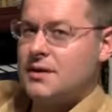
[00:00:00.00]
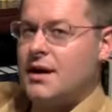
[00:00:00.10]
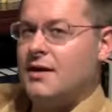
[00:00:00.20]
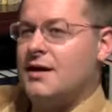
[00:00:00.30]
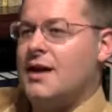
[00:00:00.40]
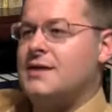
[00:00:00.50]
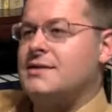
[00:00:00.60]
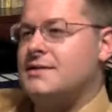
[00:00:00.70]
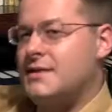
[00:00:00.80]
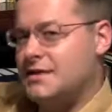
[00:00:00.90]
Allah
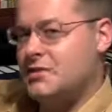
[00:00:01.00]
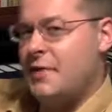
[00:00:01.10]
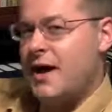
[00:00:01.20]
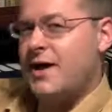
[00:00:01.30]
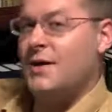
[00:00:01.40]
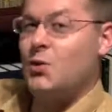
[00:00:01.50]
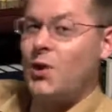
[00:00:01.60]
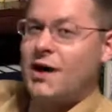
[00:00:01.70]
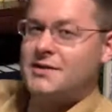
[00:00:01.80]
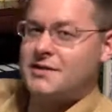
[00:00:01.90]
sits back and
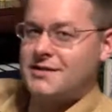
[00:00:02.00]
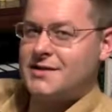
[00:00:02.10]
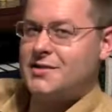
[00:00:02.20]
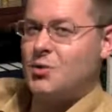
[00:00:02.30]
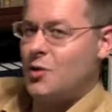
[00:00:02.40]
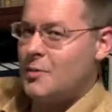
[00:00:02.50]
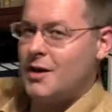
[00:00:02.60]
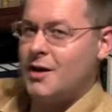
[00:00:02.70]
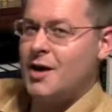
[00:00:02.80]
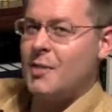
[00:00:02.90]
watches as a
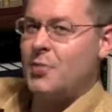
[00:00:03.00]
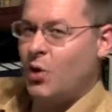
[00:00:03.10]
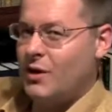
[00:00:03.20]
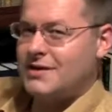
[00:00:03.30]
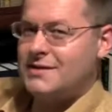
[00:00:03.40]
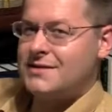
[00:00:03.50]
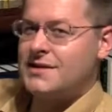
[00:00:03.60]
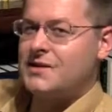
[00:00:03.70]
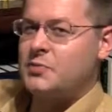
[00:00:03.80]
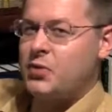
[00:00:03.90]
woman
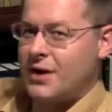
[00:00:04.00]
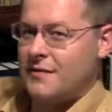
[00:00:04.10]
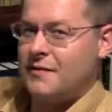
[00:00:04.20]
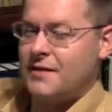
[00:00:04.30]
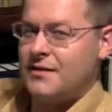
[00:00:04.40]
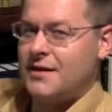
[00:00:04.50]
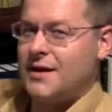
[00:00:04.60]
poisons his prophet,